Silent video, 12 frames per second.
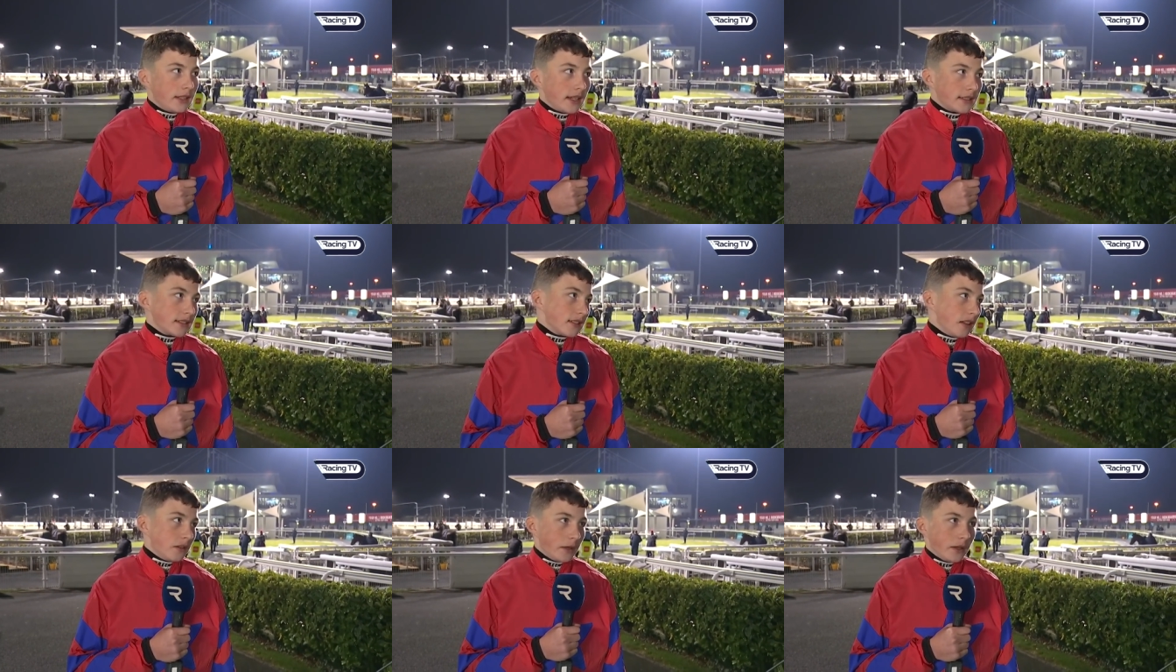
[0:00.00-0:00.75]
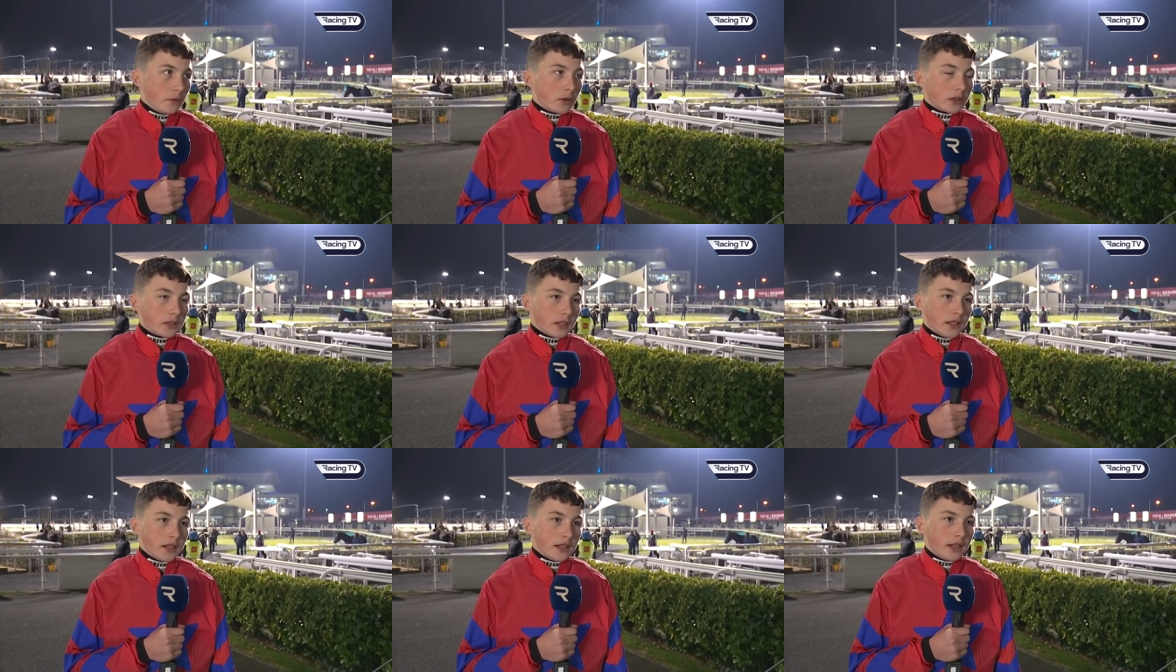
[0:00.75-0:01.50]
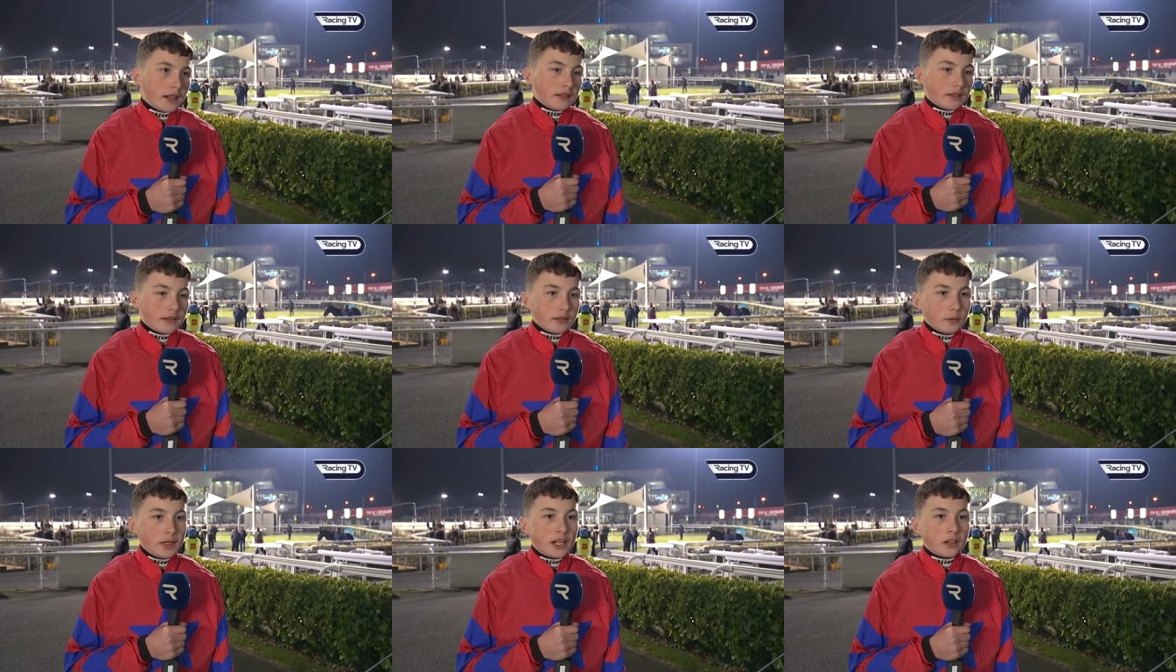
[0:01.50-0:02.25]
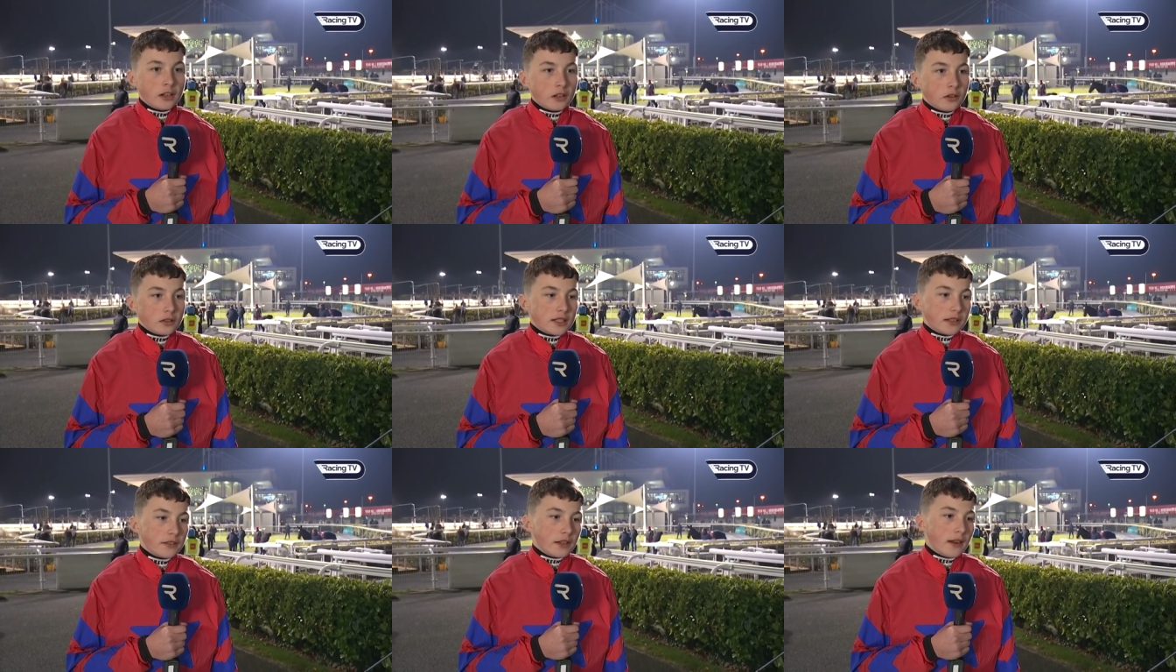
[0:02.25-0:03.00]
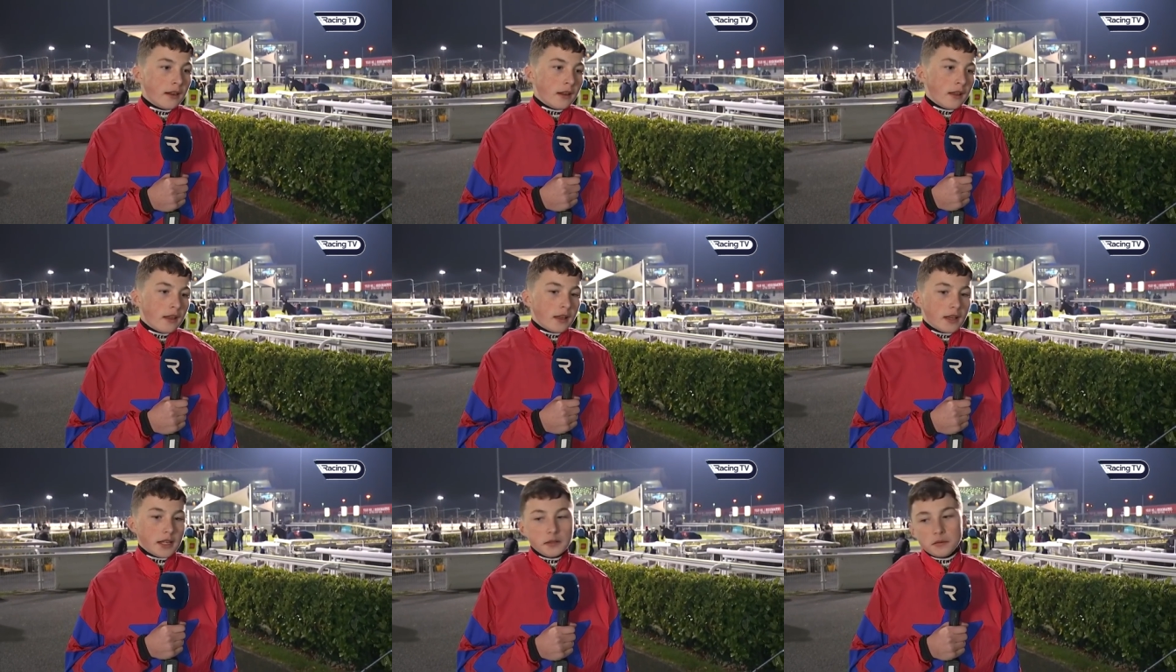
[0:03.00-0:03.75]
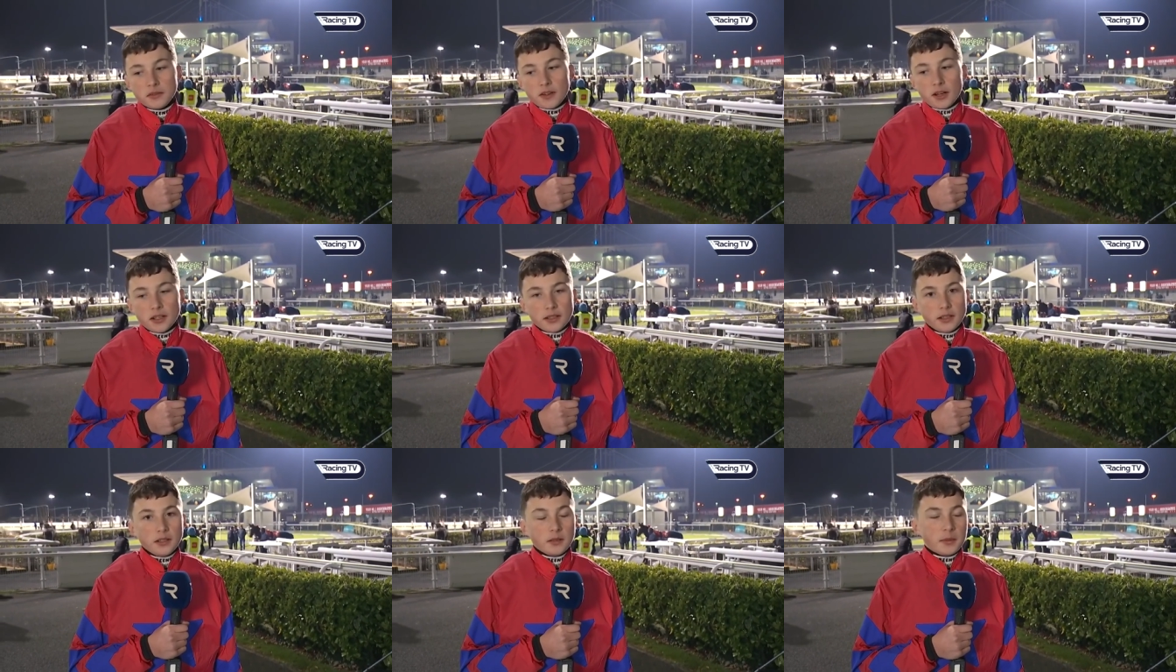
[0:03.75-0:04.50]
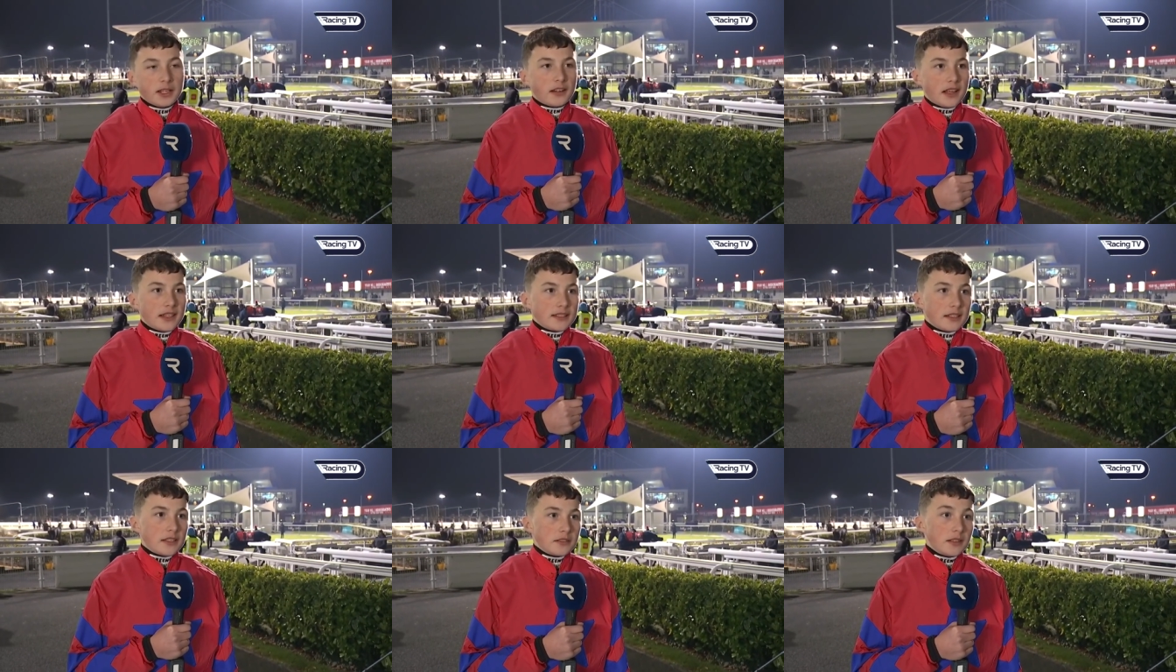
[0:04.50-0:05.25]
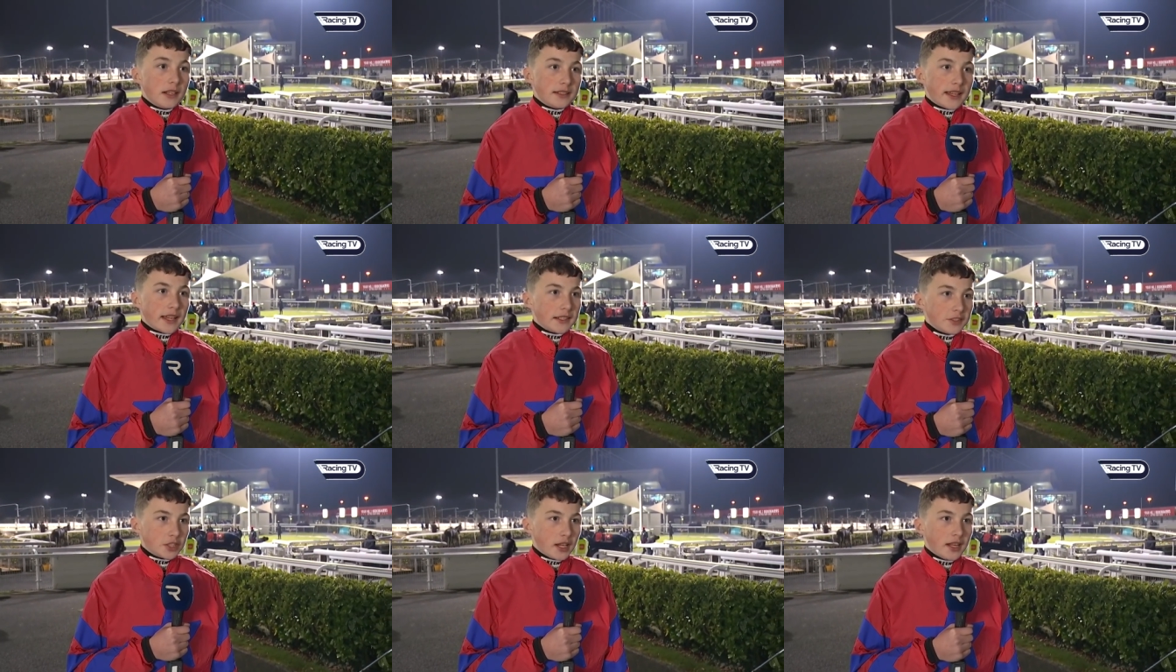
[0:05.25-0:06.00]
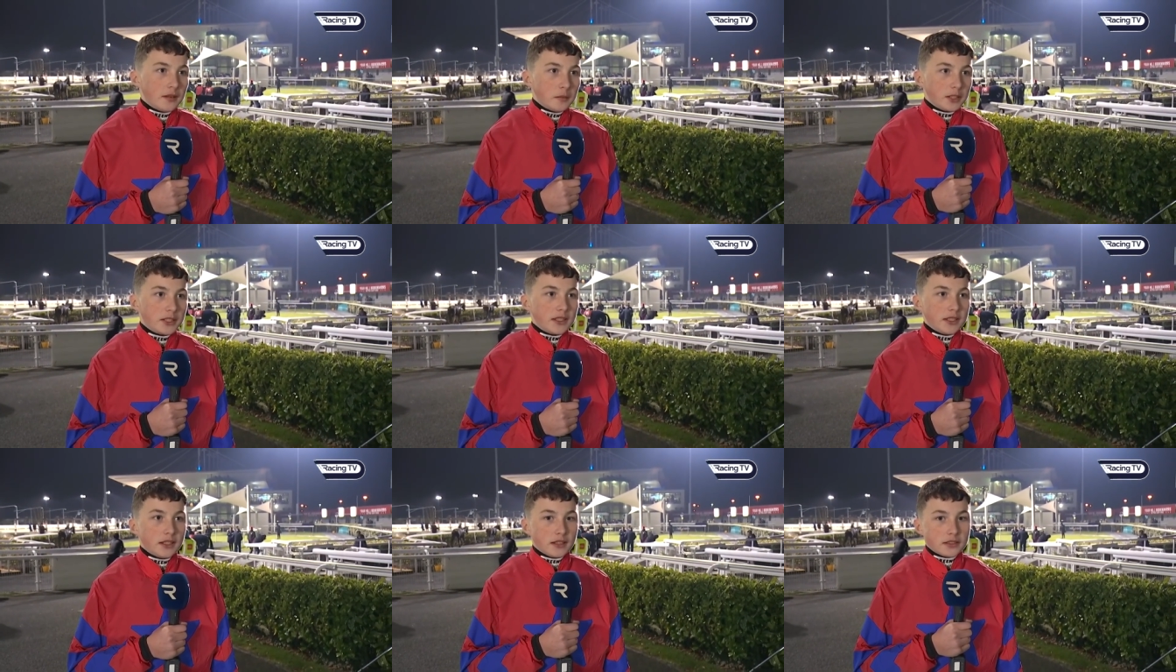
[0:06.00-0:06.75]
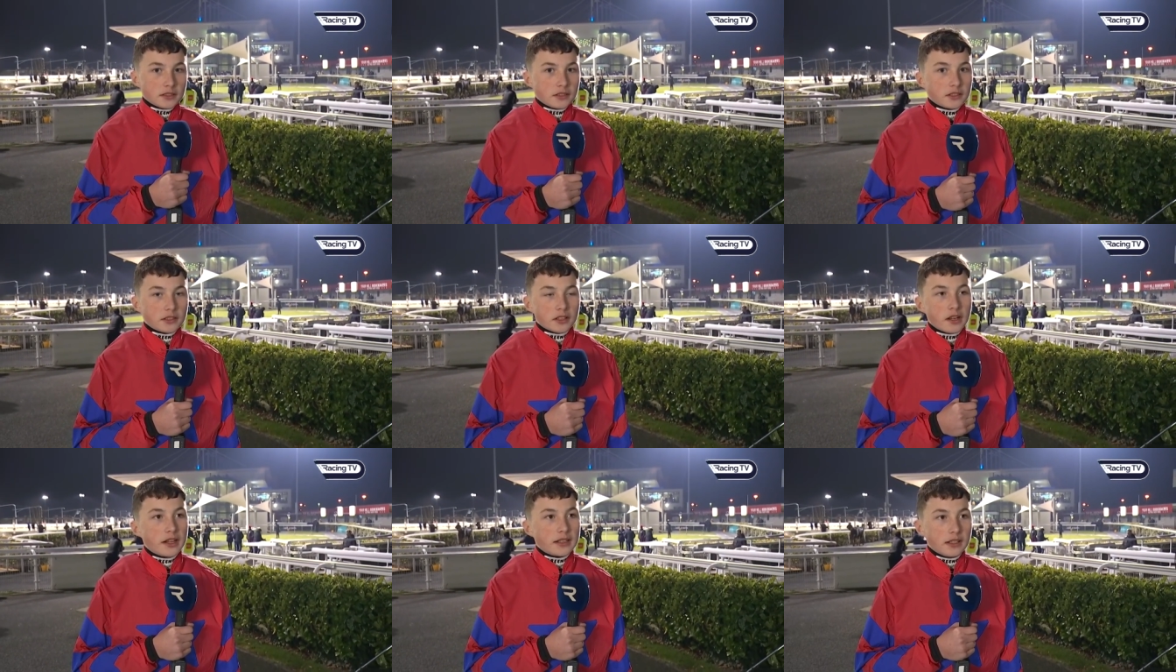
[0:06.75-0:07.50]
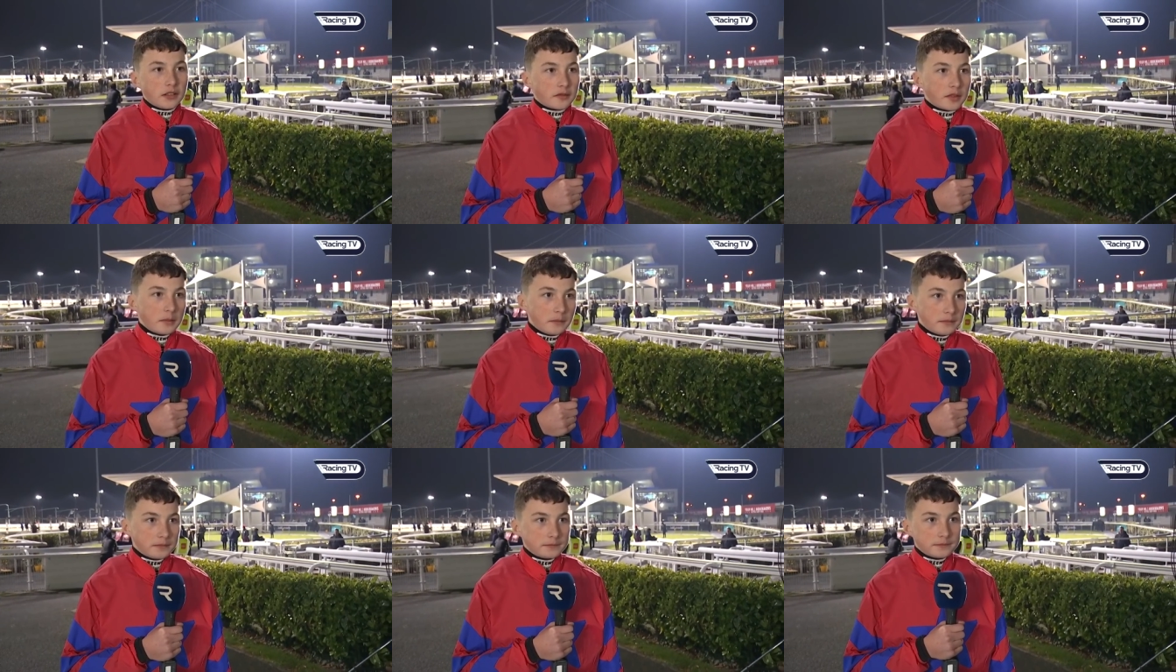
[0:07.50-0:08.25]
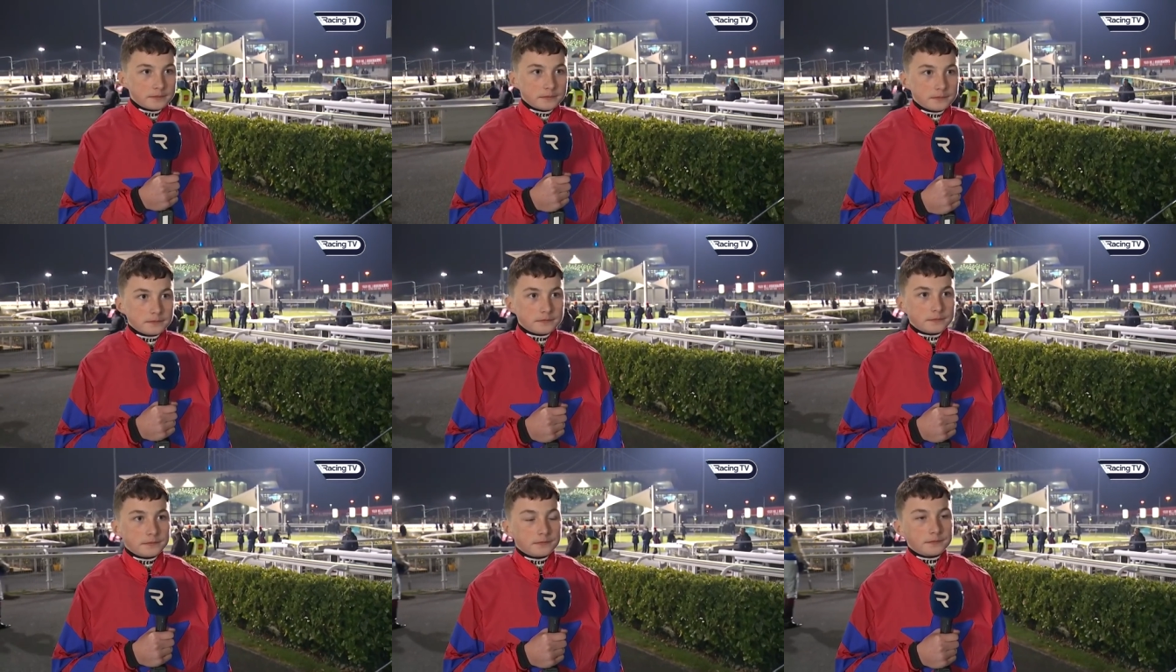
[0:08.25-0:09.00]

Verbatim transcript: Takes us all away working, and we learn loads down there. And we've all the bigger lads there as well, Deck and Shane and Mikey and all, so they're great to learn from. Well, great